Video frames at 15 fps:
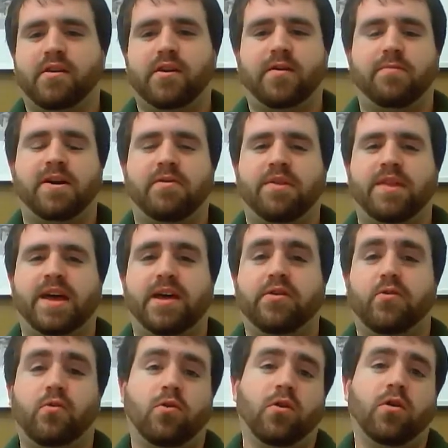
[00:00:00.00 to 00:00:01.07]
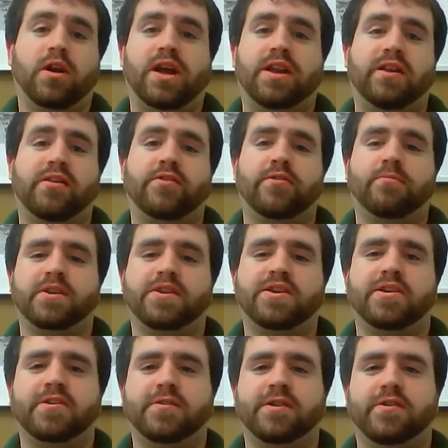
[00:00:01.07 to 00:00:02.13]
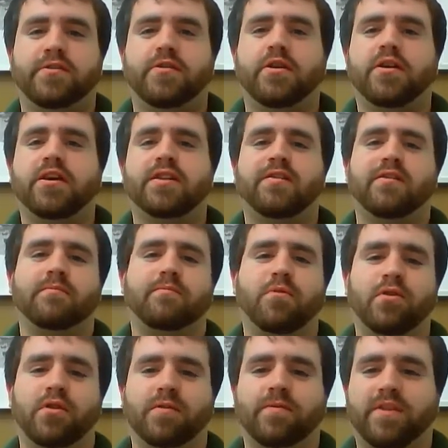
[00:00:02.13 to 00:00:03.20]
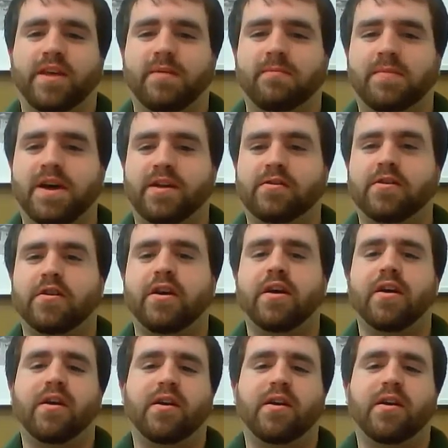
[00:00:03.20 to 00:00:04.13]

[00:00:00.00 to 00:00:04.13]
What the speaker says: about that or any other material in the book for that matter.